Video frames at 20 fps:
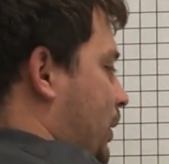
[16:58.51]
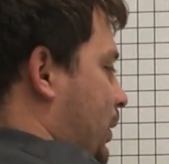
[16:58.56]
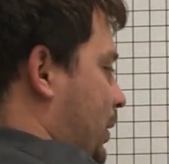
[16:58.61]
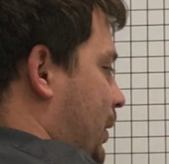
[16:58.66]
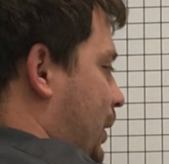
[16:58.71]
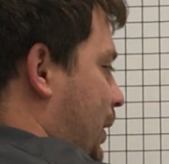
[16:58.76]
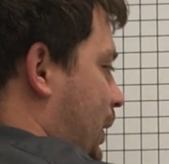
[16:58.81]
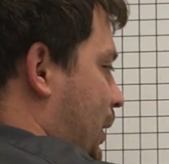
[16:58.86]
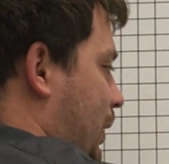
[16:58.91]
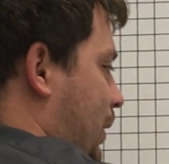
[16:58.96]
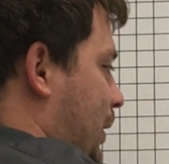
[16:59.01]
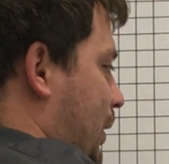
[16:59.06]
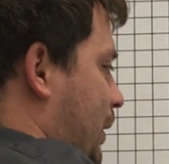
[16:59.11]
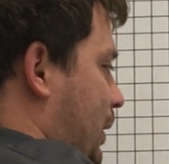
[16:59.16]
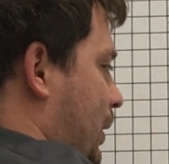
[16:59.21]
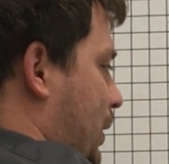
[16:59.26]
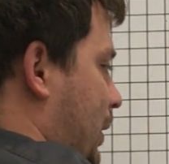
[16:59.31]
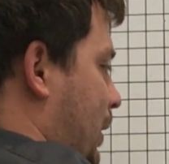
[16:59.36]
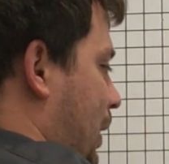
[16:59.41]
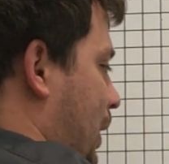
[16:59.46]

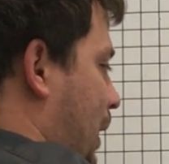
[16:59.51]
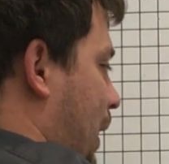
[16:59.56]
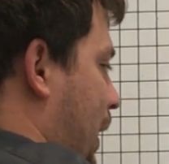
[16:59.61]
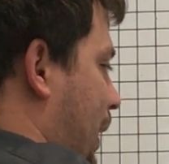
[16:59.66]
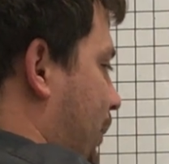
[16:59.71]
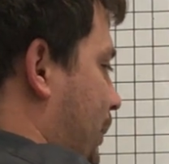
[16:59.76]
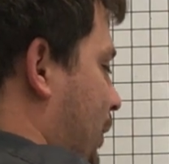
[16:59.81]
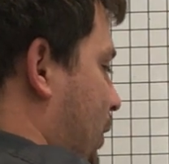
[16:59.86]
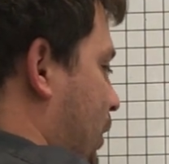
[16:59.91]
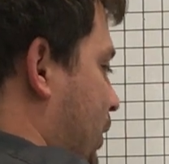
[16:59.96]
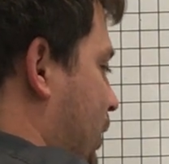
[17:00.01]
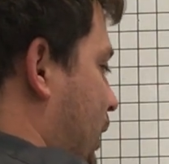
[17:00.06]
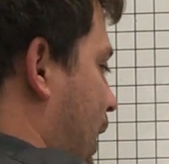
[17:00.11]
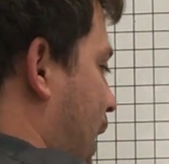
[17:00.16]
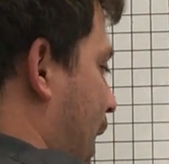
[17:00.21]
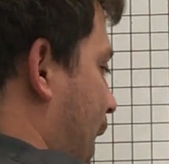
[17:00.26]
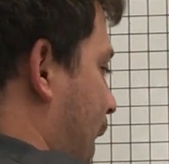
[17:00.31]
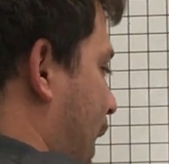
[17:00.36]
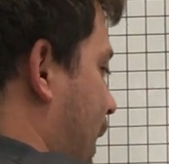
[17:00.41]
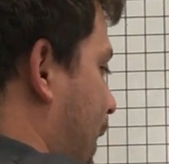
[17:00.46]
here, I'm going to
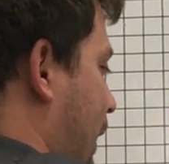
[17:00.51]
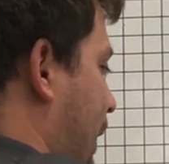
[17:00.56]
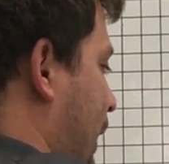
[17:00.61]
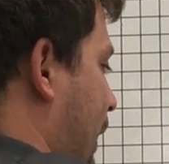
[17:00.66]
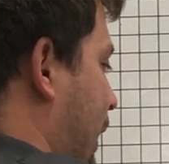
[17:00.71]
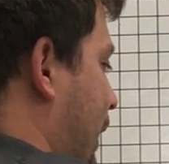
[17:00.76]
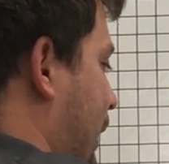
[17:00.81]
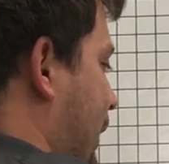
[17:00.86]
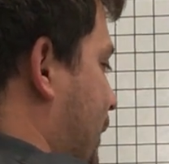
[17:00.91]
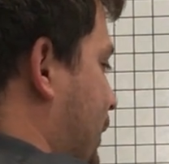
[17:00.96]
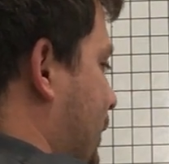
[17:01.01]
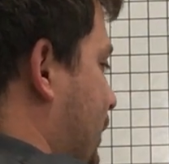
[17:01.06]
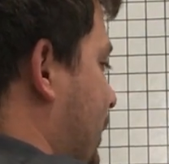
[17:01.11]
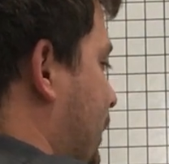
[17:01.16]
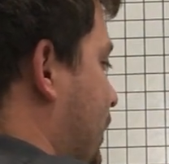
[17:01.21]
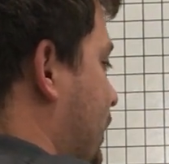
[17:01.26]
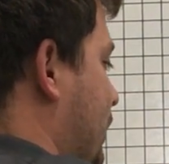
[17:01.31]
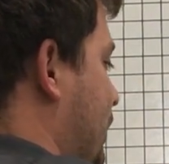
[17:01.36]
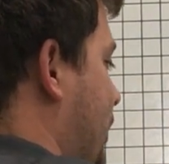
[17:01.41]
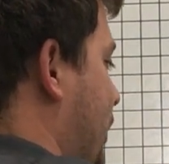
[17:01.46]
add x
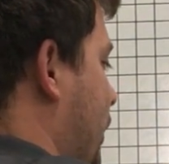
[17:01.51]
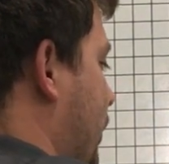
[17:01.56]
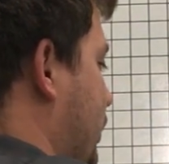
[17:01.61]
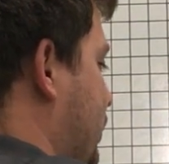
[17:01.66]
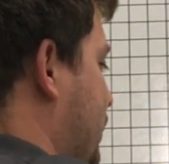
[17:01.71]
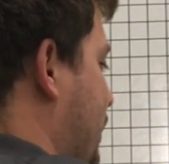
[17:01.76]
to both